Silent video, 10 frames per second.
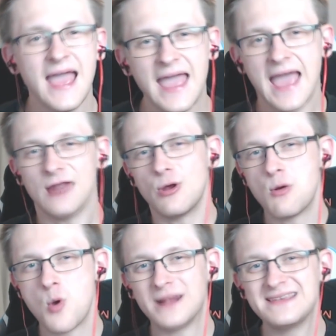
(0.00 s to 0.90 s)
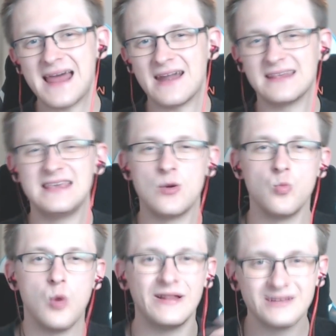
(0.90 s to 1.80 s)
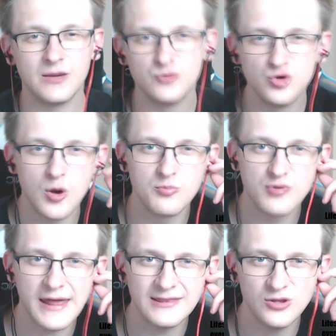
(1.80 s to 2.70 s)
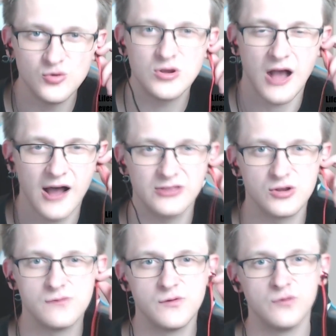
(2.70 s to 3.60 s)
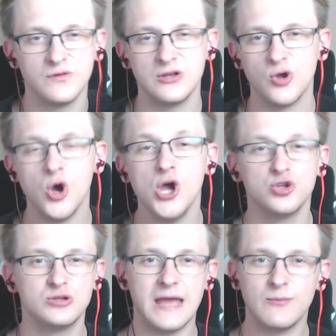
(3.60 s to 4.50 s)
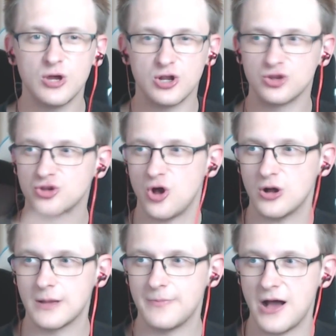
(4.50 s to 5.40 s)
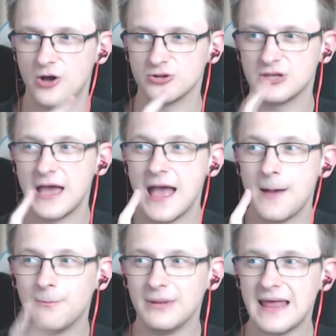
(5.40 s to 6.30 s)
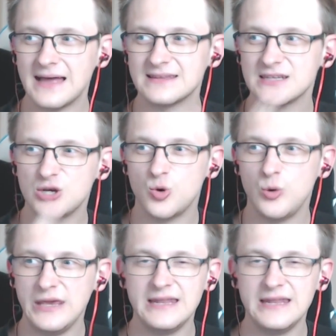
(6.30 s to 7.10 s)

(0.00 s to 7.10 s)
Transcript: Hello everyone, Gaara here and welcome to a brand new card review video. Today I'm gonna talk about Bloodqueen